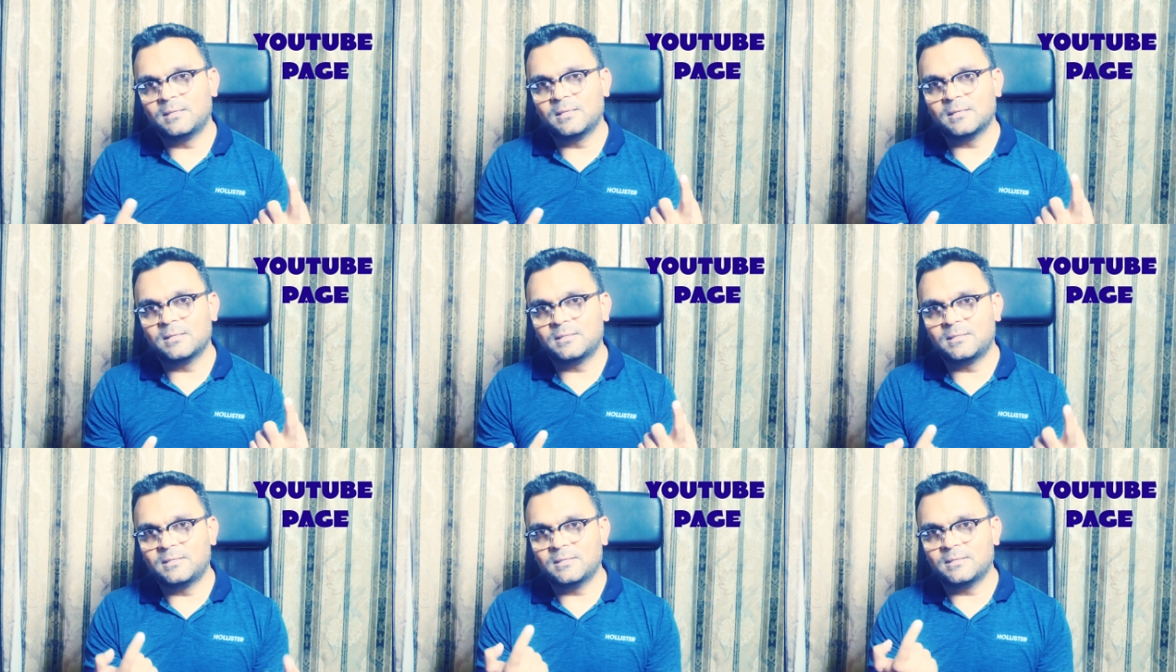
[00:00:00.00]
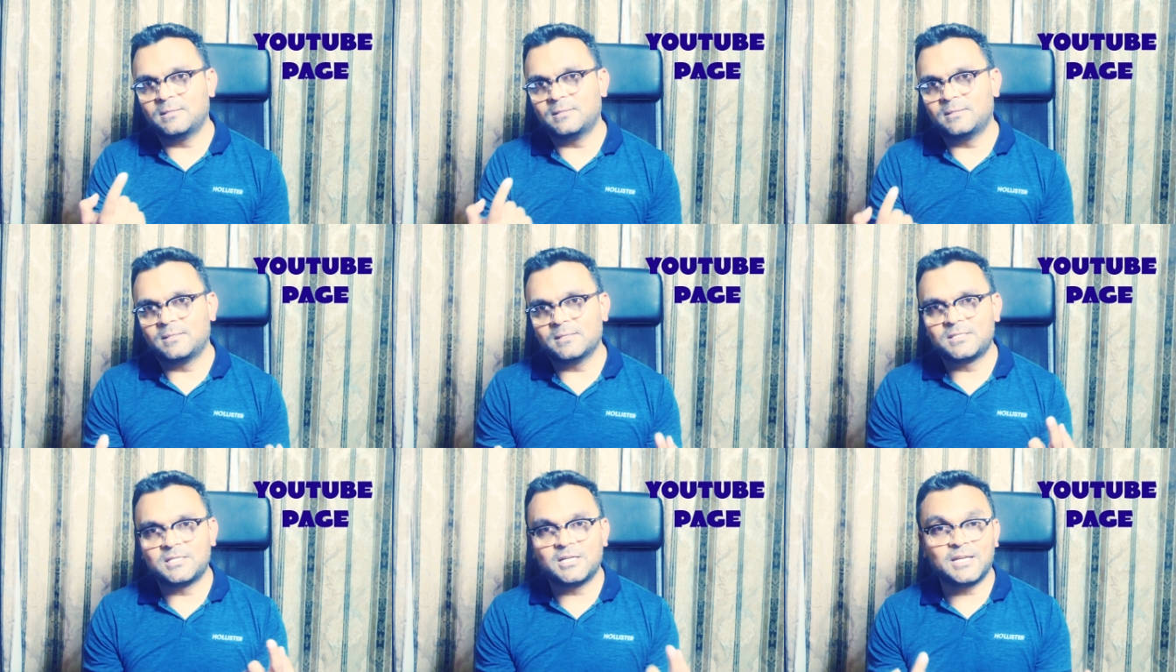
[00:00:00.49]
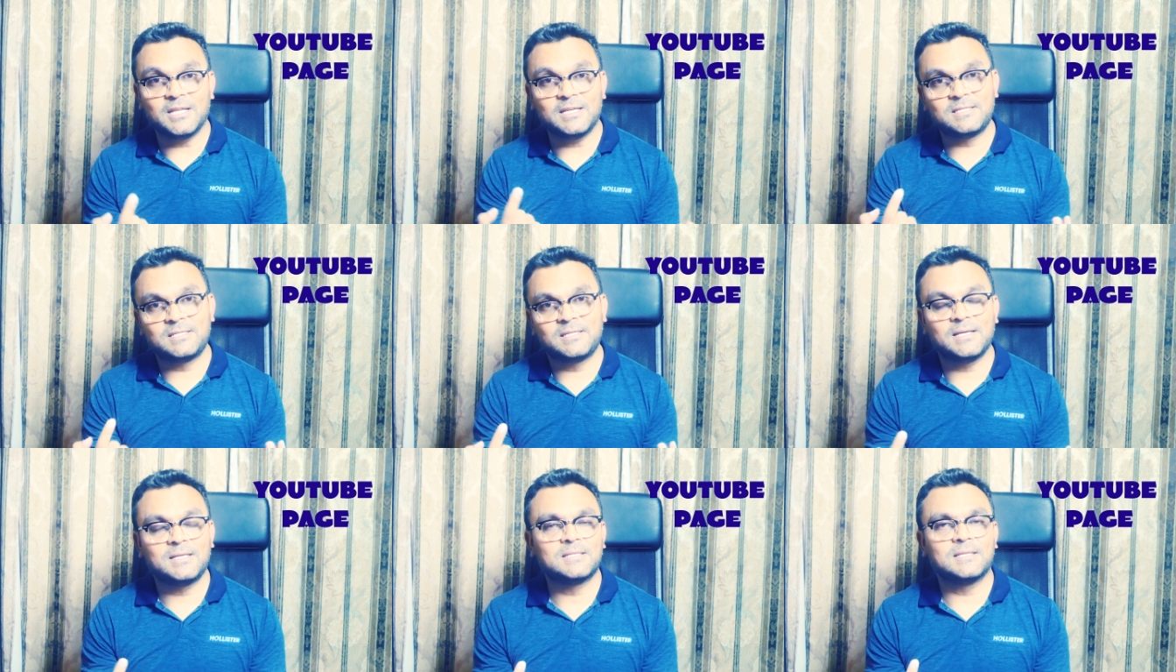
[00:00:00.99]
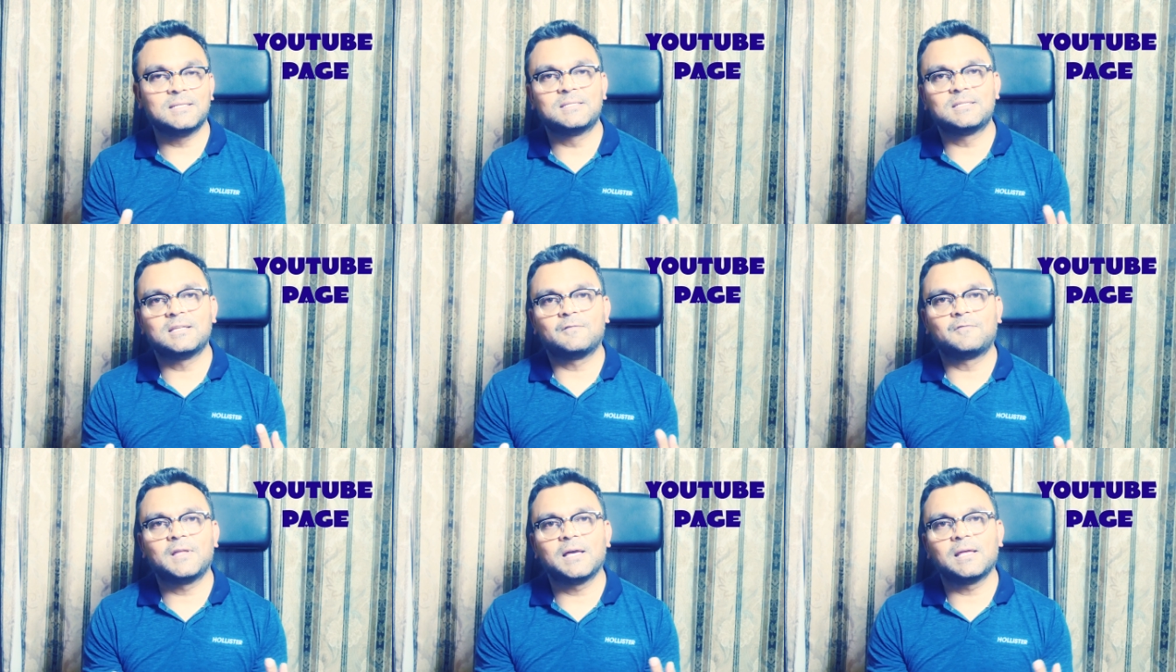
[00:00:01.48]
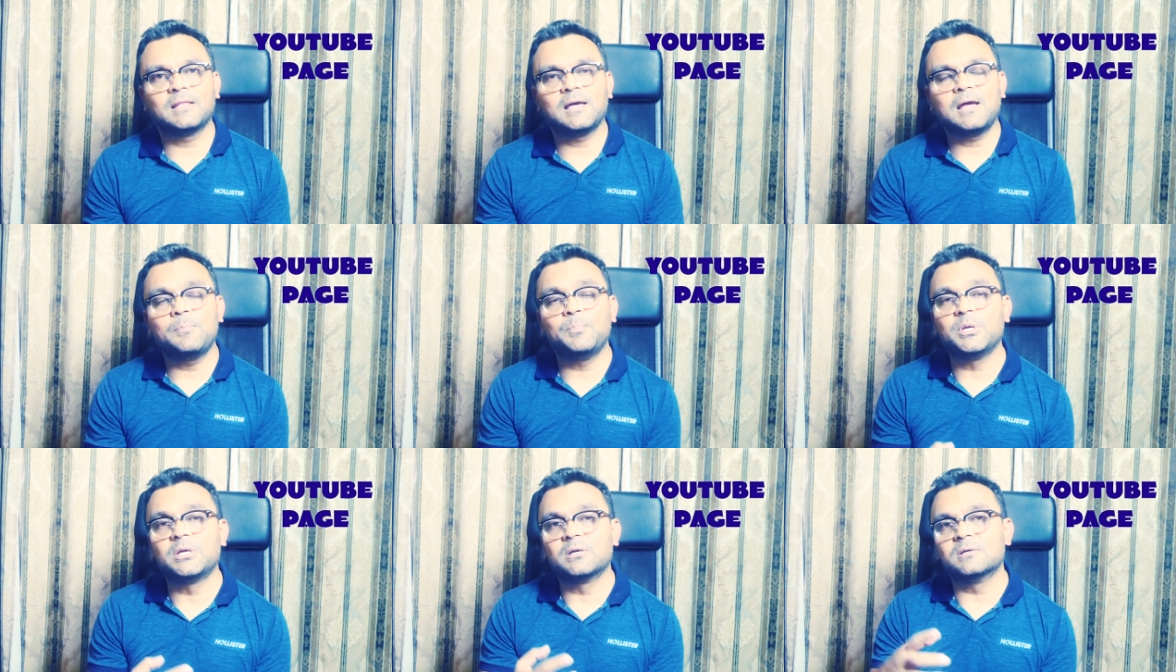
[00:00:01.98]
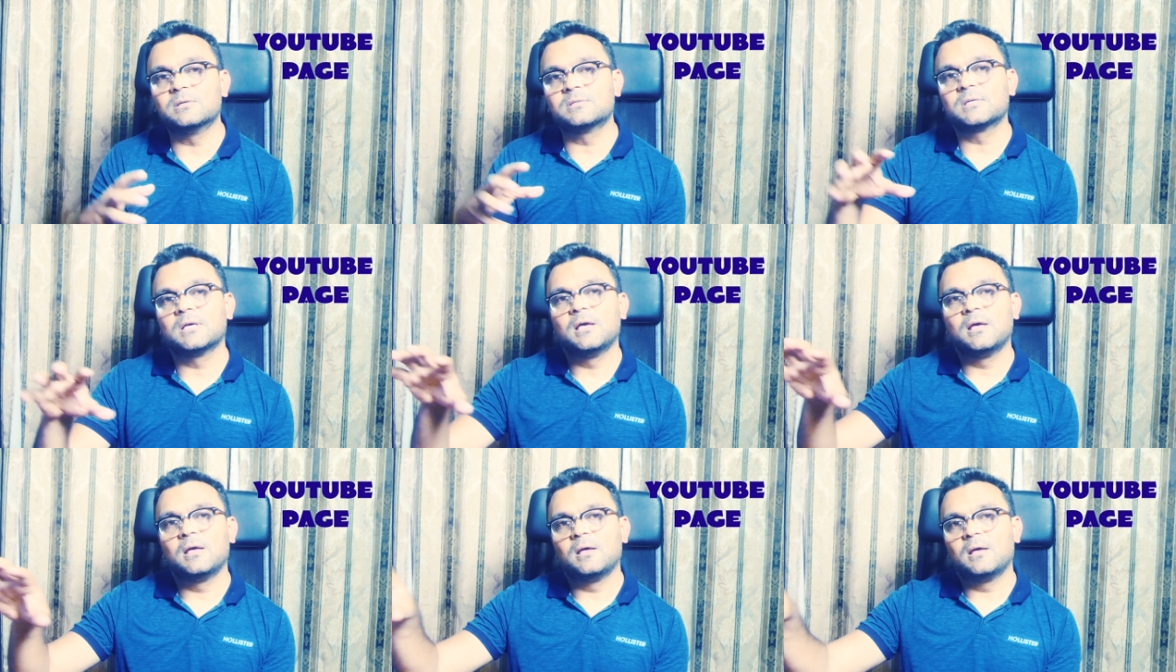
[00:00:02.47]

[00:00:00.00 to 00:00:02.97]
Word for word: the, the, the statistics and stuff like that, because